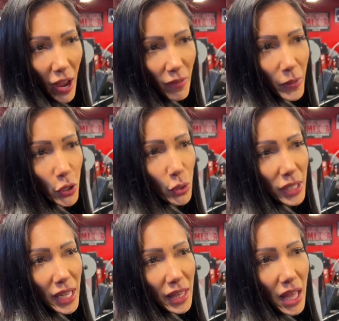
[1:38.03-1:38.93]
I've been
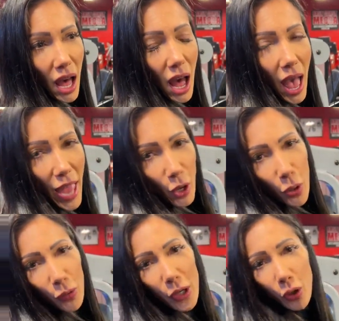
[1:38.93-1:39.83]
using the
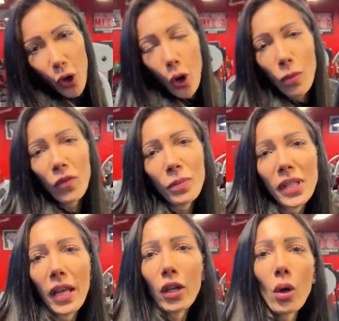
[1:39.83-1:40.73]
NO3 Chrome from
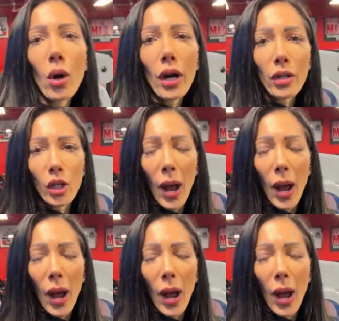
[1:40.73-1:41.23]
Cellucor,